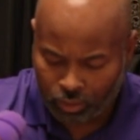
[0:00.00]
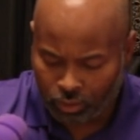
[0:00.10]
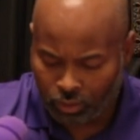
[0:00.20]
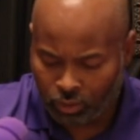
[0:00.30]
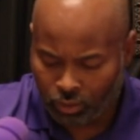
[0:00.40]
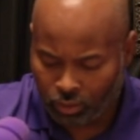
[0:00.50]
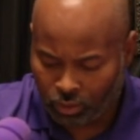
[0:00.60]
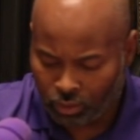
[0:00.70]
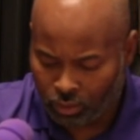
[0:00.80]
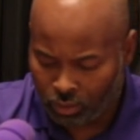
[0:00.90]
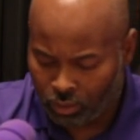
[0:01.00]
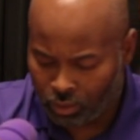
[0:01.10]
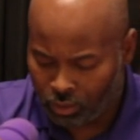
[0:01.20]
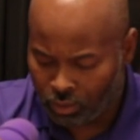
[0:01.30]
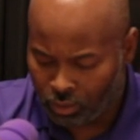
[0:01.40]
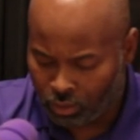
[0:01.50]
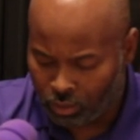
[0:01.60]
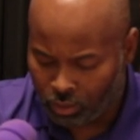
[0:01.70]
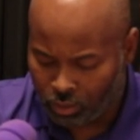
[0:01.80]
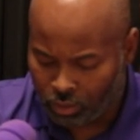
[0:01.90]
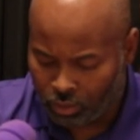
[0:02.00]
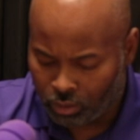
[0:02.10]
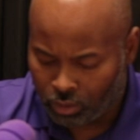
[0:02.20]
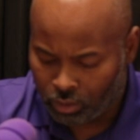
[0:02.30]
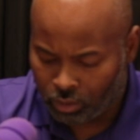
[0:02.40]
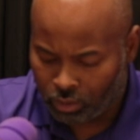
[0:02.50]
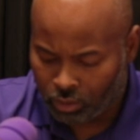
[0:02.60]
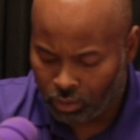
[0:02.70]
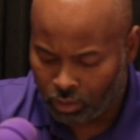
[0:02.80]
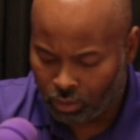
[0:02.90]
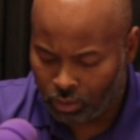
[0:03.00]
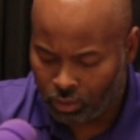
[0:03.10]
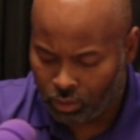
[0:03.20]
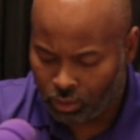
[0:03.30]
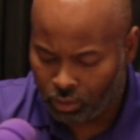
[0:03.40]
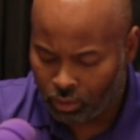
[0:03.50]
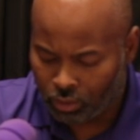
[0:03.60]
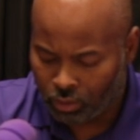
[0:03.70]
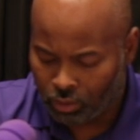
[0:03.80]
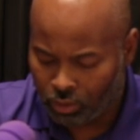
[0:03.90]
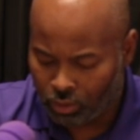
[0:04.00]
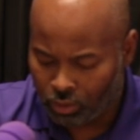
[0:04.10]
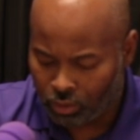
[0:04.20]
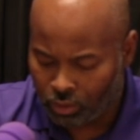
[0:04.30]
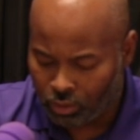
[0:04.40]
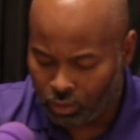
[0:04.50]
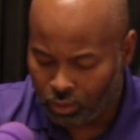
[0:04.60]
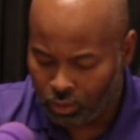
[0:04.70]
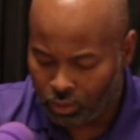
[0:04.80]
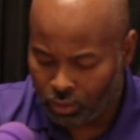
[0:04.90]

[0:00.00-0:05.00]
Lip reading: (silent)